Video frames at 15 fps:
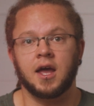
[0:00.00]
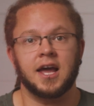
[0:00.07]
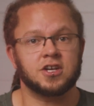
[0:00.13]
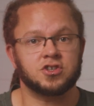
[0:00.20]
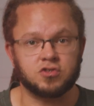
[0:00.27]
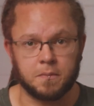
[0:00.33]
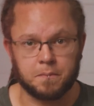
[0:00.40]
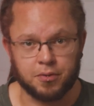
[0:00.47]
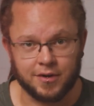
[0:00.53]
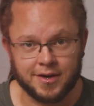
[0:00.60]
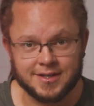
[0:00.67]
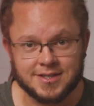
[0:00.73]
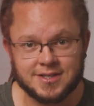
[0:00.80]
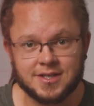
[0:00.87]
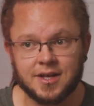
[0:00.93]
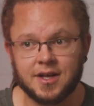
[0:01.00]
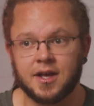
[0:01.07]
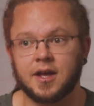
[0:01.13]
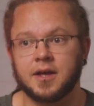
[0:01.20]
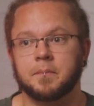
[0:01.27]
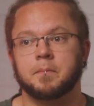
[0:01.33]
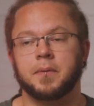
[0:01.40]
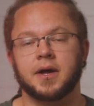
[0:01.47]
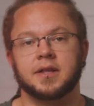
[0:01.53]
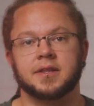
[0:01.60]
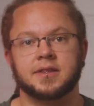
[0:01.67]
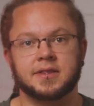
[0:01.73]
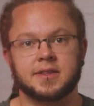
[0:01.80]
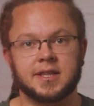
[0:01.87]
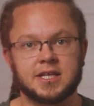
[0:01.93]
extra prints. But
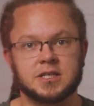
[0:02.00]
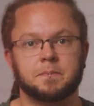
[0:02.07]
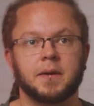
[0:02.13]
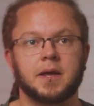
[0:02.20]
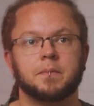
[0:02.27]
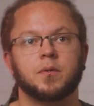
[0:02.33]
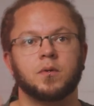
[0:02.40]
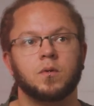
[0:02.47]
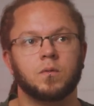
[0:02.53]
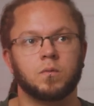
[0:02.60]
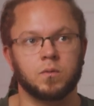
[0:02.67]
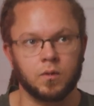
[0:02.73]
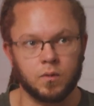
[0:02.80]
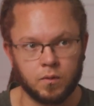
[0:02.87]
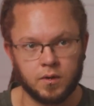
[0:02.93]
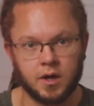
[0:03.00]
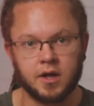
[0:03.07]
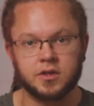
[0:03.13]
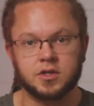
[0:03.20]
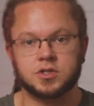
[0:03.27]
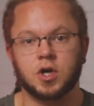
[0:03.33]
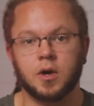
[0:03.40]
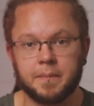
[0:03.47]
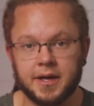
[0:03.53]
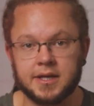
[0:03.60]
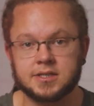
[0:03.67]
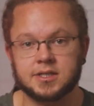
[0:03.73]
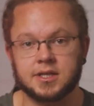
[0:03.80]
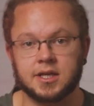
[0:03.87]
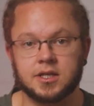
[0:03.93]
these people are the top
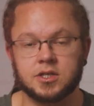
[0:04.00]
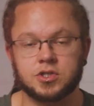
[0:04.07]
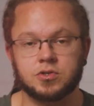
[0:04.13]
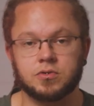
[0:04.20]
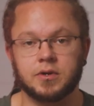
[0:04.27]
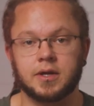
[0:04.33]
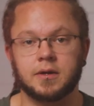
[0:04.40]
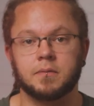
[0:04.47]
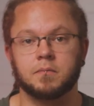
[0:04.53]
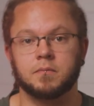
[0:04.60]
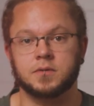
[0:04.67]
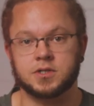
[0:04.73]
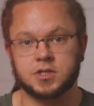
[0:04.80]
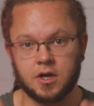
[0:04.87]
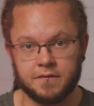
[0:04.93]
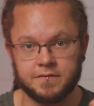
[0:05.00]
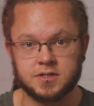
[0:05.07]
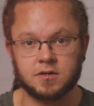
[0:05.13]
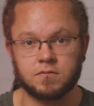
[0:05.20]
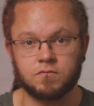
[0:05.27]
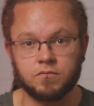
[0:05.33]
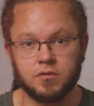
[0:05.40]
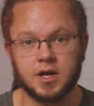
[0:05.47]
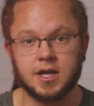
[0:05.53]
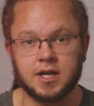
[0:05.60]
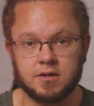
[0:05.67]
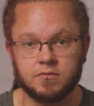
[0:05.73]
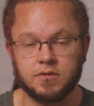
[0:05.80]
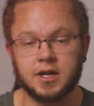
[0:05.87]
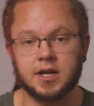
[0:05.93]
end of the industry, servicing
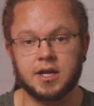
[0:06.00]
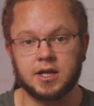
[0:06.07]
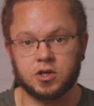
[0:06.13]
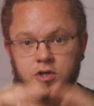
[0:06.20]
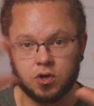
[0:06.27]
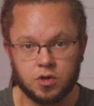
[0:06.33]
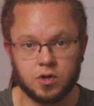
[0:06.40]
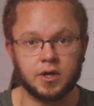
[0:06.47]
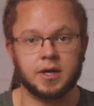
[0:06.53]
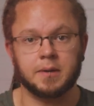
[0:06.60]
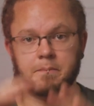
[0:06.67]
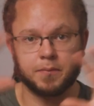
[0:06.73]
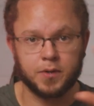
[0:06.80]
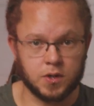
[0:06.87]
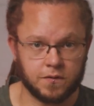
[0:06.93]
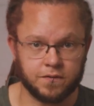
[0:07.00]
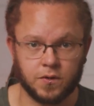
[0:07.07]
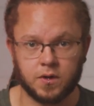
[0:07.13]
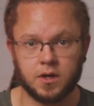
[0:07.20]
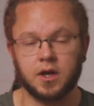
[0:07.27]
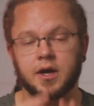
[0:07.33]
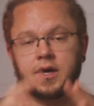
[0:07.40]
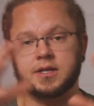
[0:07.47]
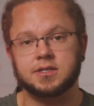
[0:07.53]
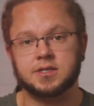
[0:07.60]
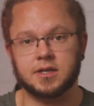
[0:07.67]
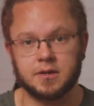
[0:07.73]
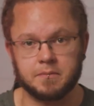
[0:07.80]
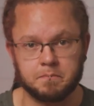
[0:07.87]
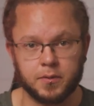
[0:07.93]
really, really good-looking, beautiful clients
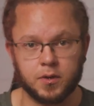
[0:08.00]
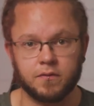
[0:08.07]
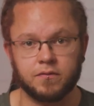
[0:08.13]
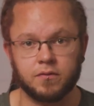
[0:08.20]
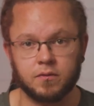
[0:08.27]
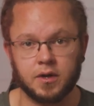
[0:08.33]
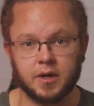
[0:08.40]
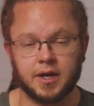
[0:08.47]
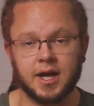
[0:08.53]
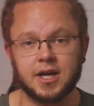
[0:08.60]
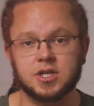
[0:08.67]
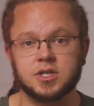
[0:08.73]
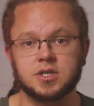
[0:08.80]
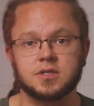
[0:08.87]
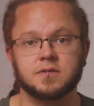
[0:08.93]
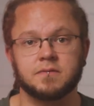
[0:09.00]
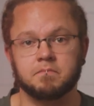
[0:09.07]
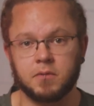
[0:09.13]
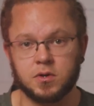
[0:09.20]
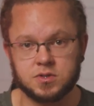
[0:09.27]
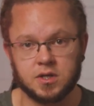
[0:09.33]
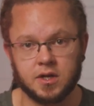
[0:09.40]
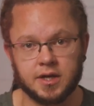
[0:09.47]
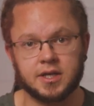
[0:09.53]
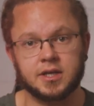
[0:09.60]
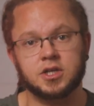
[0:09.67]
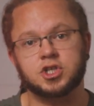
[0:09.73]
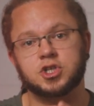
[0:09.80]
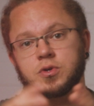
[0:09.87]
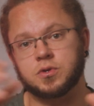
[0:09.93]
in beautiful locations, most
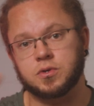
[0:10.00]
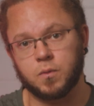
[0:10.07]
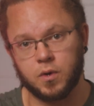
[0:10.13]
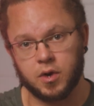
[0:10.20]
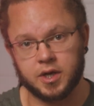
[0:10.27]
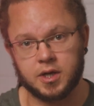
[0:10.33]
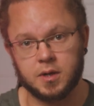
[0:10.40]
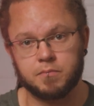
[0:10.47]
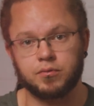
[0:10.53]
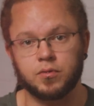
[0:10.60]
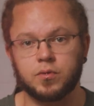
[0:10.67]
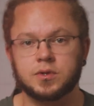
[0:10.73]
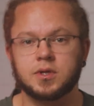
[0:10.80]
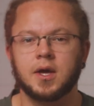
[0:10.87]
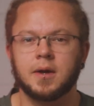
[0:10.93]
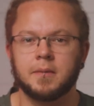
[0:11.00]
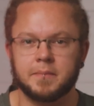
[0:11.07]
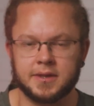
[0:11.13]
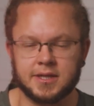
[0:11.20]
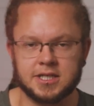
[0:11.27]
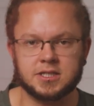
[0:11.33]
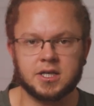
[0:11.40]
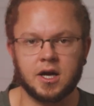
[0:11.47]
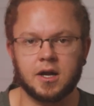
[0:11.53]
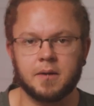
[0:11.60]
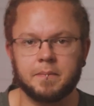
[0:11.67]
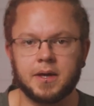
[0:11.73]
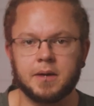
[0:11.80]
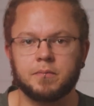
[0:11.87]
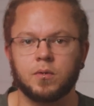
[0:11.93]
likely working abroad. But these kind
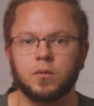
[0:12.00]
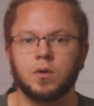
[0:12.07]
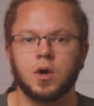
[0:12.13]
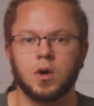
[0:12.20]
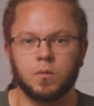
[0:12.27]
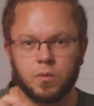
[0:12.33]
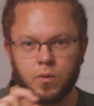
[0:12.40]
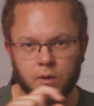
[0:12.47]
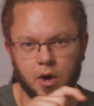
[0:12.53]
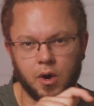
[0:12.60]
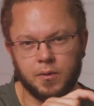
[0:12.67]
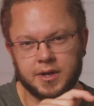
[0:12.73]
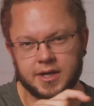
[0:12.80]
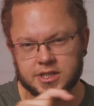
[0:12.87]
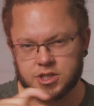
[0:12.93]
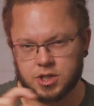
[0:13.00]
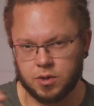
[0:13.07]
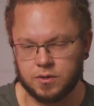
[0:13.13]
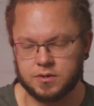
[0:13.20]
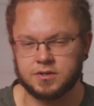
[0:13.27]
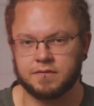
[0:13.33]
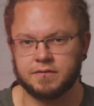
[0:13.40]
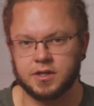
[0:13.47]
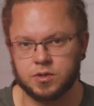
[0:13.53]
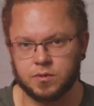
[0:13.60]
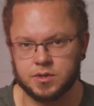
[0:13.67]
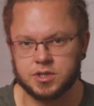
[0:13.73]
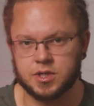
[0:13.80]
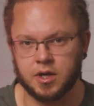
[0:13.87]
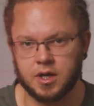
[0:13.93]
of people will only exclusively do
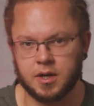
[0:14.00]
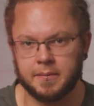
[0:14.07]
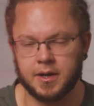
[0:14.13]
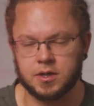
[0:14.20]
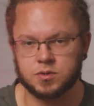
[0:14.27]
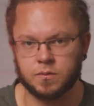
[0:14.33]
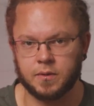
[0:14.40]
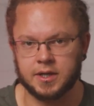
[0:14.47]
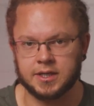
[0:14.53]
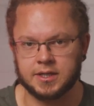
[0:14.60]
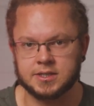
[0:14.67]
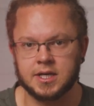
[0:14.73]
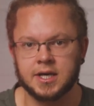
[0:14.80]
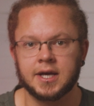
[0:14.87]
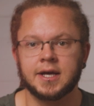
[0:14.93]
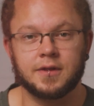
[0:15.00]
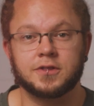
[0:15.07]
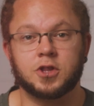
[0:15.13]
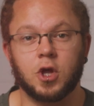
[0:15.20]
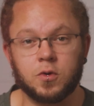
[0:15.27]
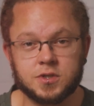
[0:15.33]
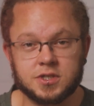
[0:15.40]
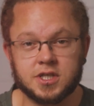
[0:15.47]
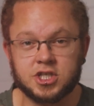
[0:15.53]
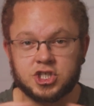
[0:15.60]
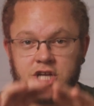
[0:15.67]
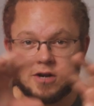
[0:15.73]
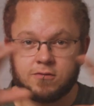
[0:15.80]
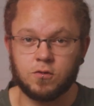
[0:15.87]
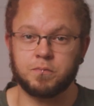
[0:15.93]
a certain amount of weddings. Those are the
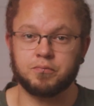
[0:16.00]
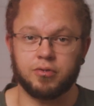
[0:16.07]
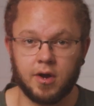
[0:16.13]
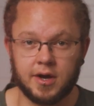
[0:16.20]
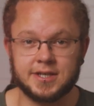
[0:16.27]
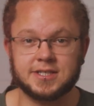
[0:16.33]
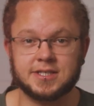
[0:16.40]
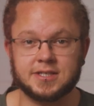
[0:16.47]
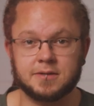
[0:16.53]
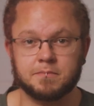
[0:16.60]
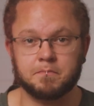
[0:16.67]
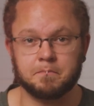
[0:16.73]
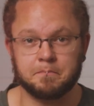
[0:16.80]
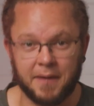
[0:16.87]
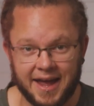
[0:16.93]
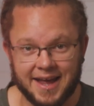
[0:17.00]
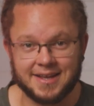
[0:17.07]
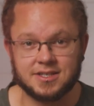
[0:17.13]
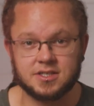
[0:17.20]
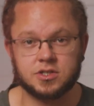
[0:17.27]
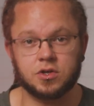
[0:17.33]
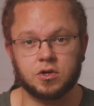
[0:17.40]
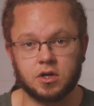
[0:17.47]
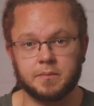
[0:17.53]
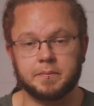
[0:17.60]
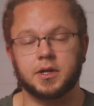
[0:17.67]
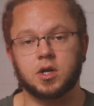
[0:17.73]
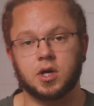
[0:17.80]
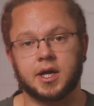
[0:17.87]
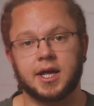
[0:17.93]
general price bands you're going to
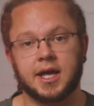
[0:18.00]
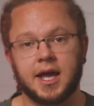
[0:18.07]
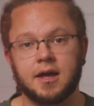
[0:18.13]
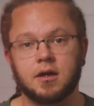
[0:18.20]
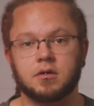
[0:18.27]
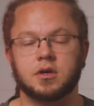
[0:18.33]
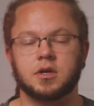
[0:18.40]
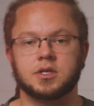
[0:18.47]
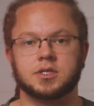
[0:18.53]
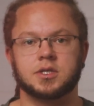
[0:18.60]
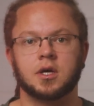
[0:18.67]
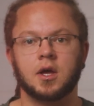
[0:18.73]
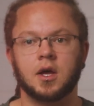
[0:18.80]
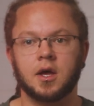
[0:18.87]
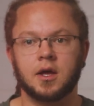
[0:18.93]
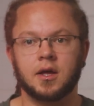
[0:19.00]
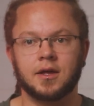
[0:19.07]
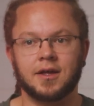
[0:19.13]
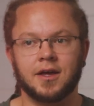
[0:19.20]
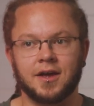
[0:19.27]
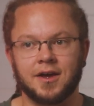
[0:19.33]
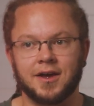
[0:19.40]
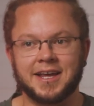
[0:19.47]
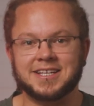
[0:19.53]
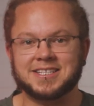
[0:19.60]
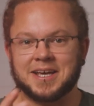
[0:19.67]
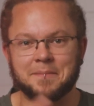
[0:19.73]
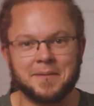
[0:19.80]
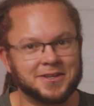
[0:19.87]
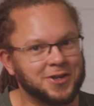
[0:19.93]
be looking at, because
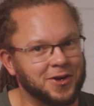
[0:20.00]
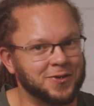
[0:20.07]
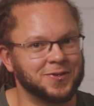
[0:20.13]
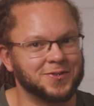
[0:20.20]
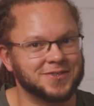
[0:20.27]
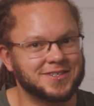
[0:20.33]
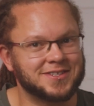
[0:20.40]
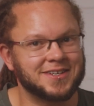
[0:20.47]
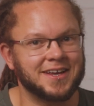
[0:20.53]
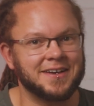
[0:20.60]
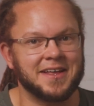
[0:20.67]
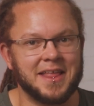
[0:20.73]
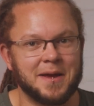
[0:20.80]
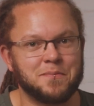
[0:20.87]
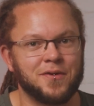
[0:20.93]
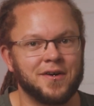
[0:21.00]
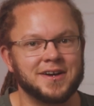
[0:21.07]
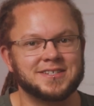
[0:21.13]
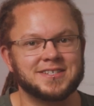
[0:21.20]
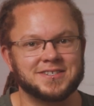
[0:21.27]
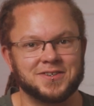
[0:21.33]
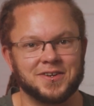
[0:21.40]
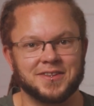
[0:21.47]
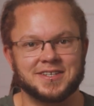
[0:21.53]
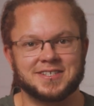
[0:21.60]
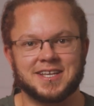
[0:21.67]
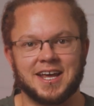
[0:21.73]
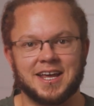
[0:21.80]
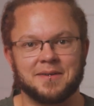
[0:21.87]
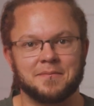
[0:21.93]
eating at McDonald's at that price is not the
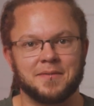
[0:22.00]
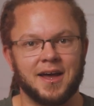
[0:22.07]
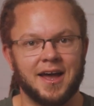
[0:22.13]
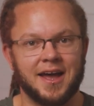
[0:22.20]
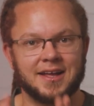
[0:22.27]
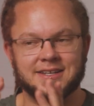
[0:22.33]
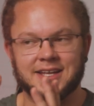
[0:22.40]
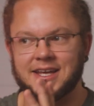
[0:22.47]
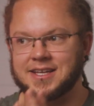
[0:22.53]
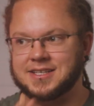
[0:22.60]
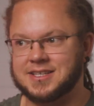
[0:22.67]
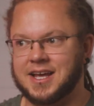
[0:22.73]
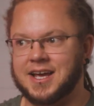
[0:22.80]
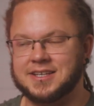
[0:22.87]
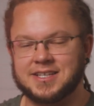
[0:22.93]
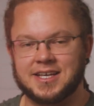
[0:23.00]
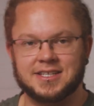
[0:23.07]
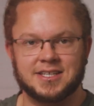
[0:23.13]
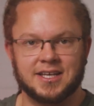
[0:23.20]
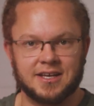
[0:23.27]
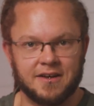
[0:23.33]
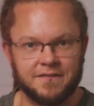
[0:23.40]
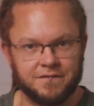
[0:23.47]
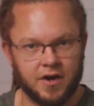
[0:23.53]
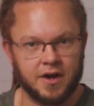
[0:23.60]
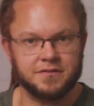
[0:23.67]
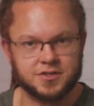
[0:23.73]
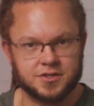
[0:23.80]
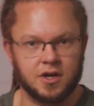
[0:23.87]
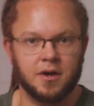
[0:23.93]
same as eating at a
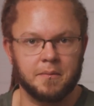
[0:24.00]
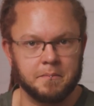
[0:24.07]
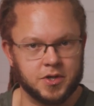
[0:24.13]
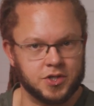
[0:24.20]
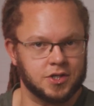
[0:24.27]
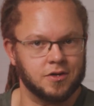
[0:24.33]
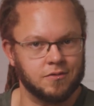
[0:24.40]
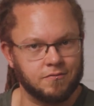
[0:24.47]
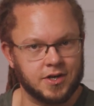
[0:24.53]
5-star Michelin